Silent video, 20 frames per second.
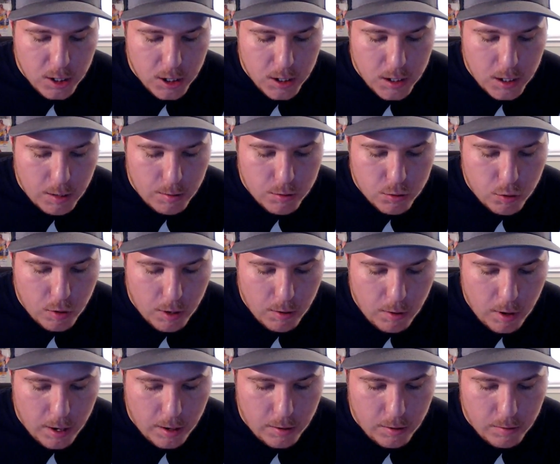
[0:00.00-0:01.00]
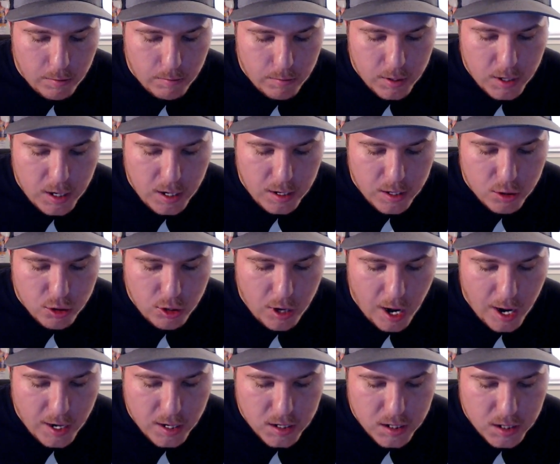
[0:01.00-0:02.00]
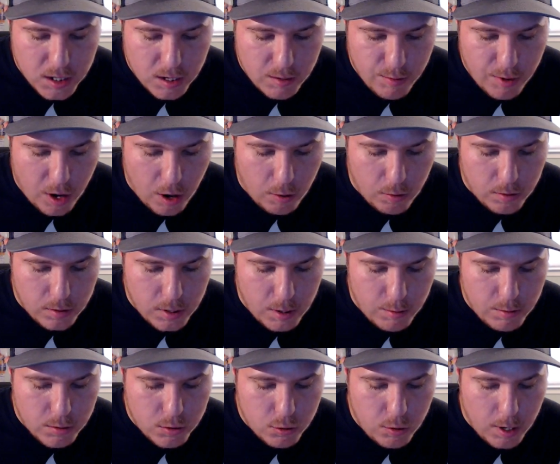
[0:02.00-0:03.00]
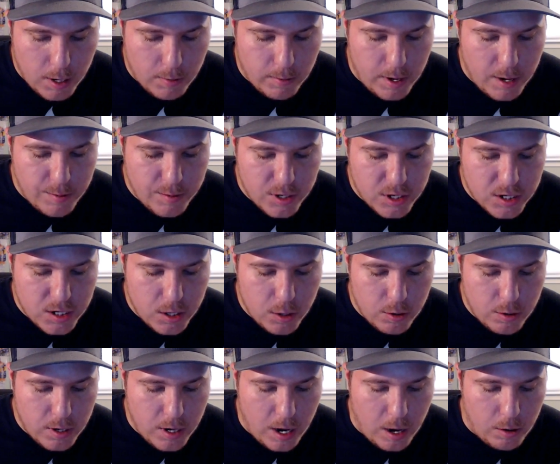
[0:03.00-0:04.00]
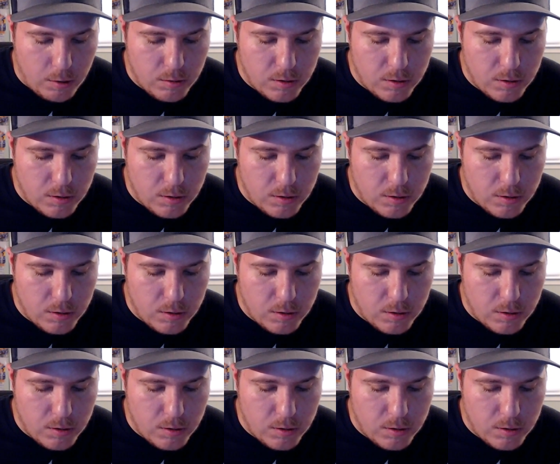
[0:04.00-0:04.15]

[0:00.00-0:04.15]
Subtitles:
Number 21, Ricky the Dragon Steamboat. Number 20, Rey Mysterio.